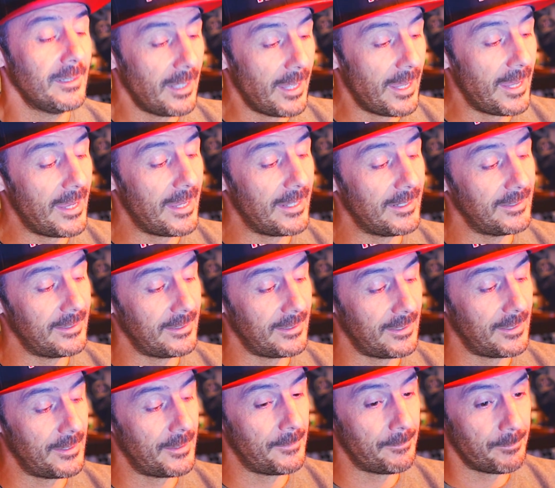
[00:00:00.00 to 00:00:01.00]
And
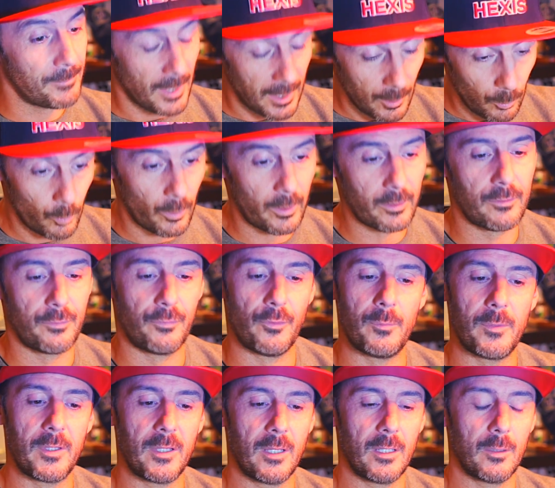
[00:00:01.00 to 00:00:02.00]
it works for me.